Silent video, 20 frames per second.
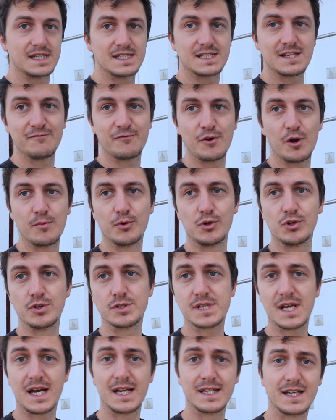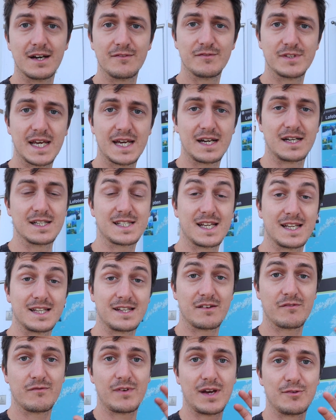these info boards, and the other day I
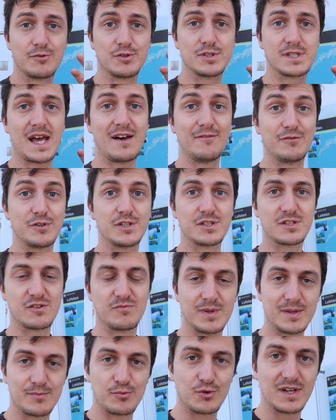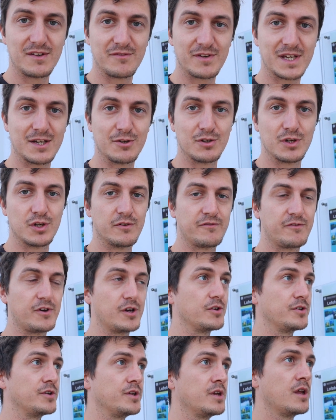said there was evidence of people living here in
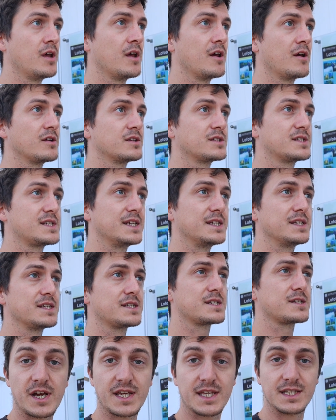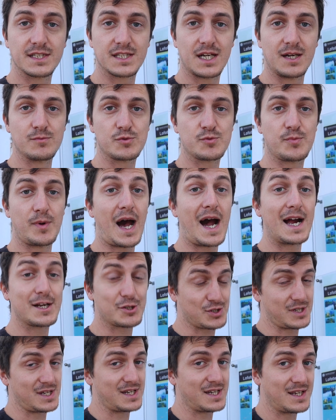Lofoten since Viking times, but
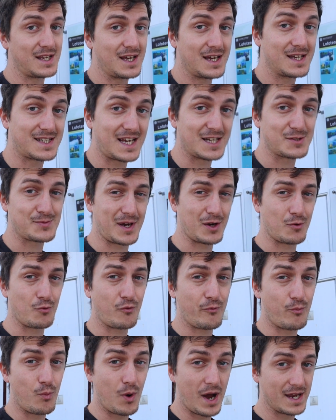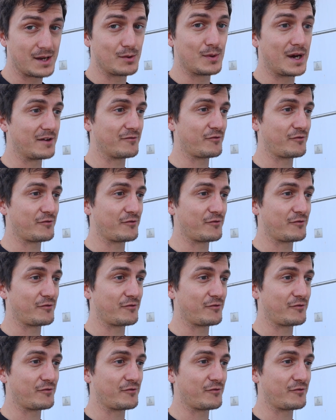actually it dates back way, way